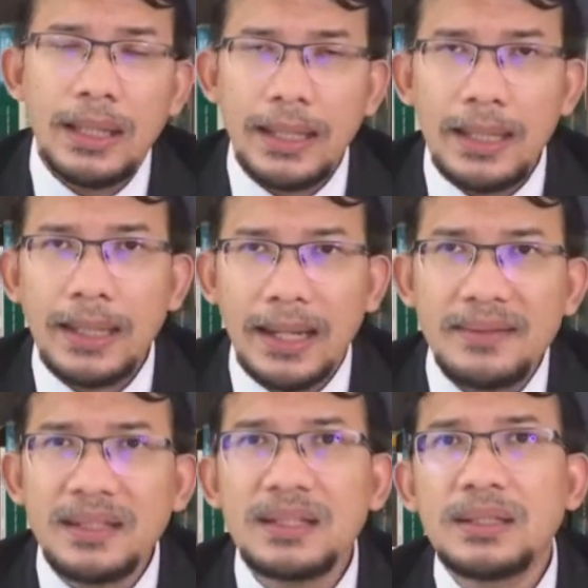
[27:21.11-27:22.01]
And I
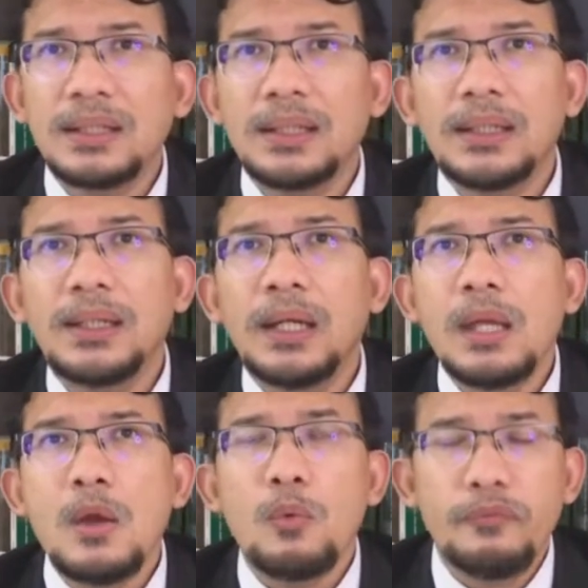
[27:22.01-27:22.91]
think
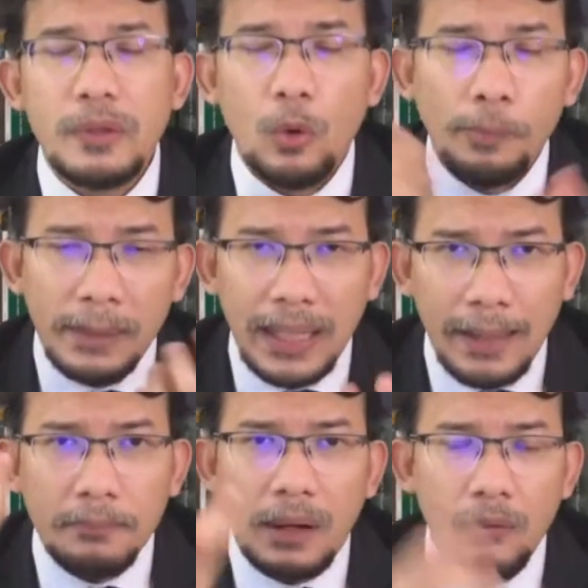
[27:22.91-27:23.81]
if we open
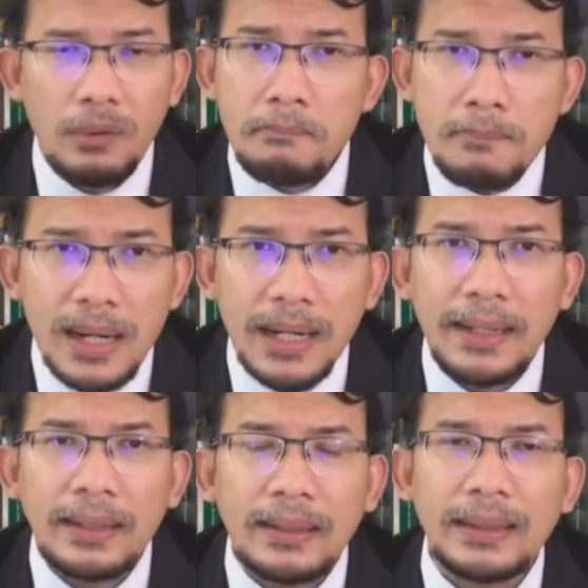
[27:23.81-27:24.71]
up our
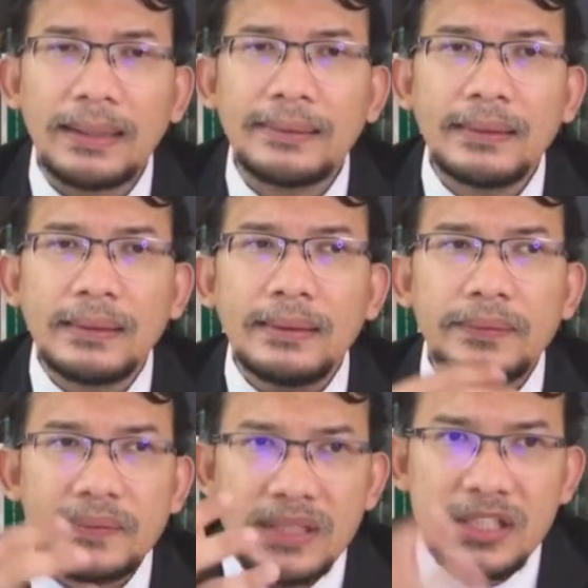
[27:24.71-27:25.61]
mind, then
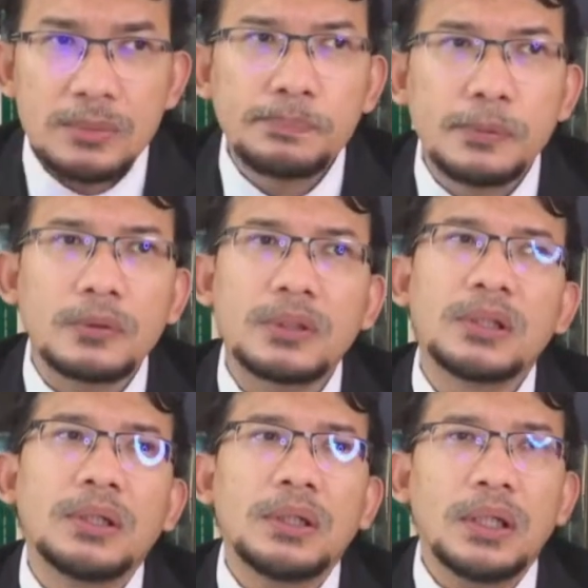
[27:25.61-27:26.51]
this book,
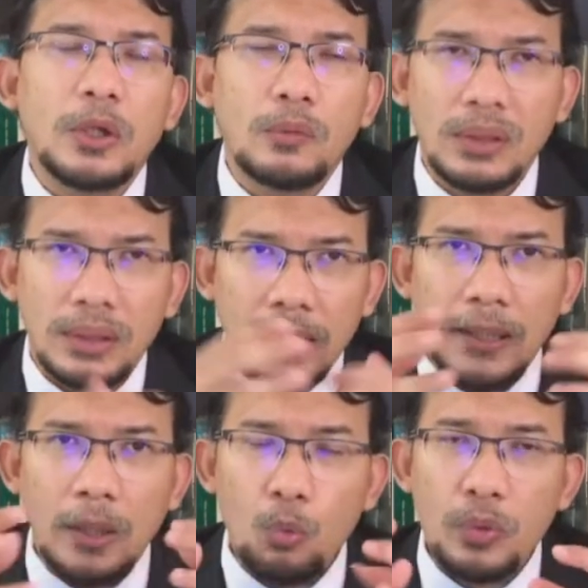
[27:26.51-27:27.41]

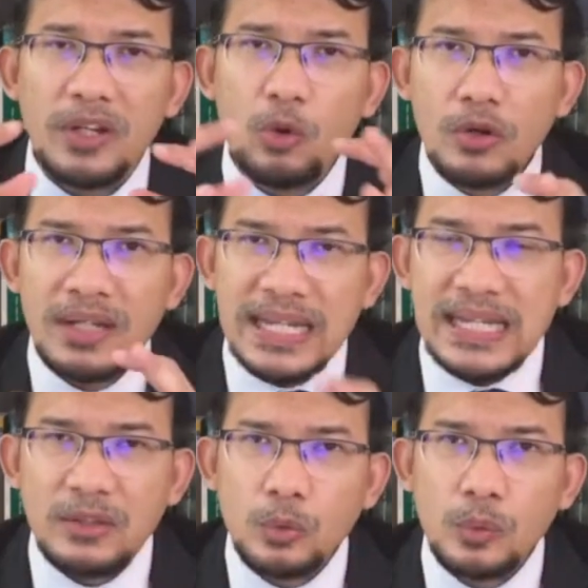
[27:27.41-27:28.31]
we don't
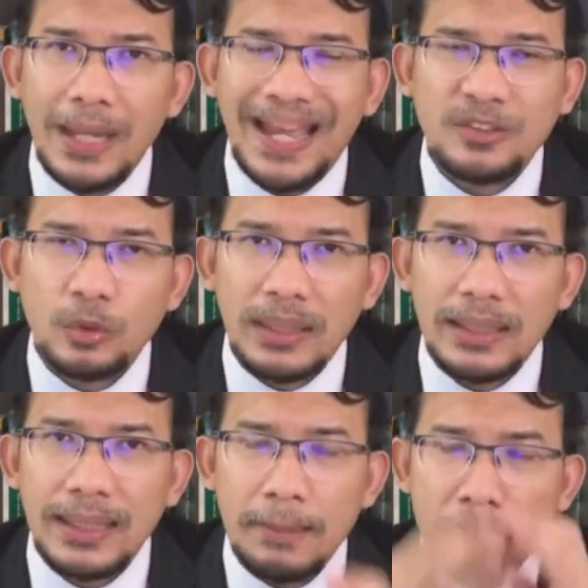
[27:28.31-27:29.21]
need to
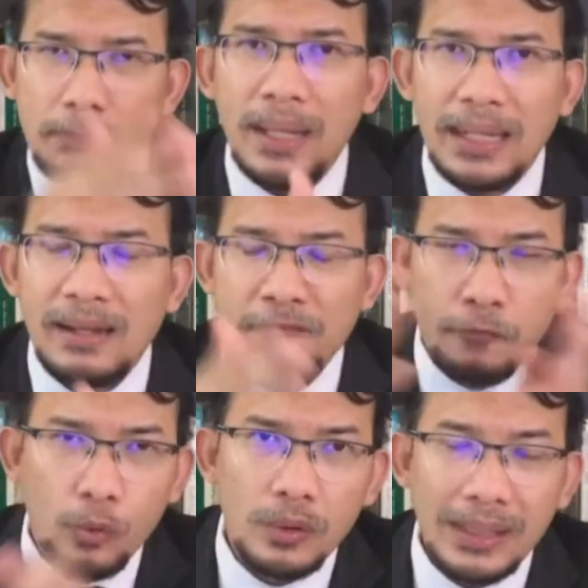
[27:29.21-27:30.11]
actually implement it in
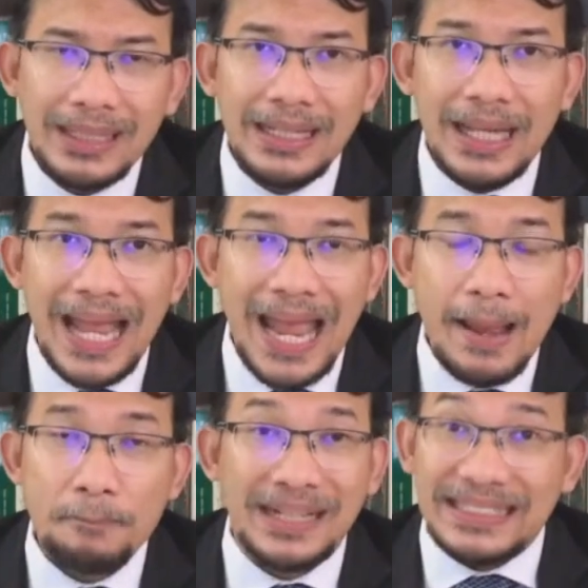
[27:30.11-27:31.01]
full
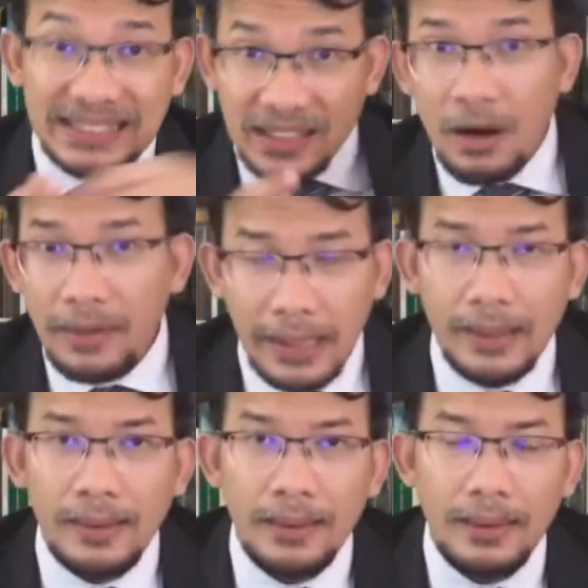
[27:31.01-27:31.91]
by
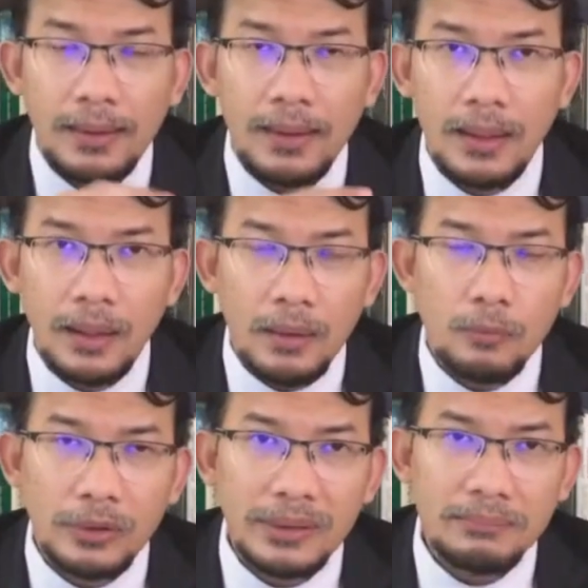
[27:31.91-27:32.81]
discarding
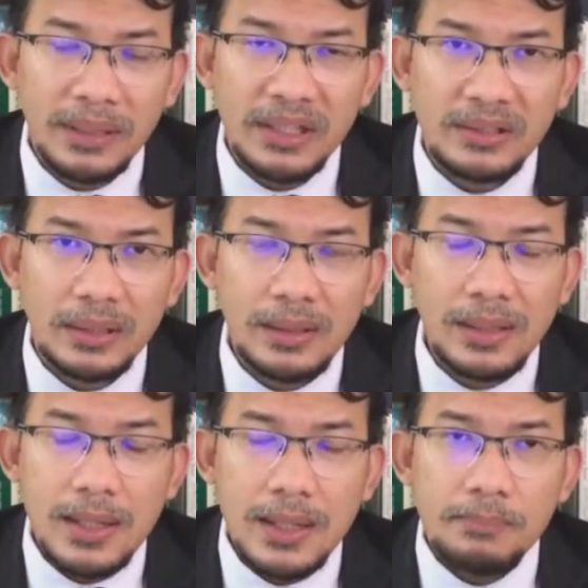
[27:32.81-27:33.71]
modern
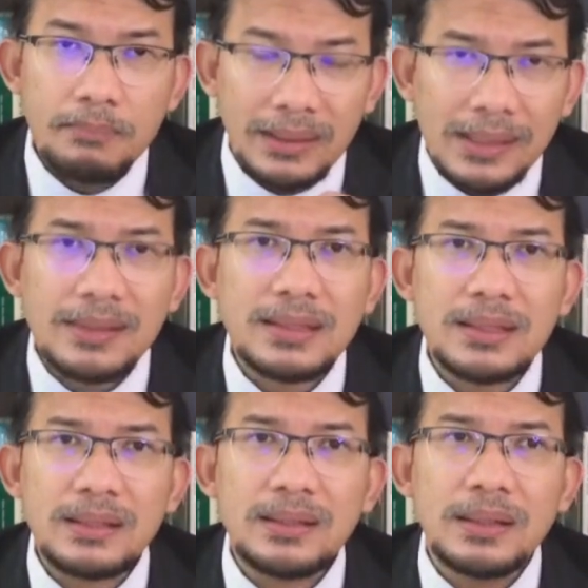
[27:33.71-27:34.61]
medicine, but
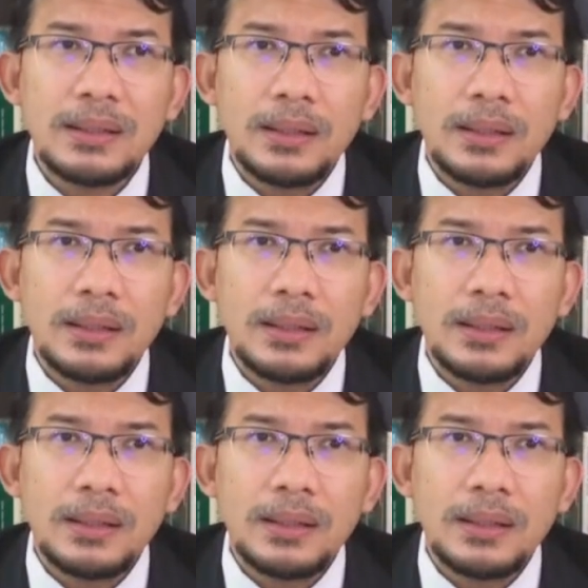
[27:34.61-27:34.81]
rather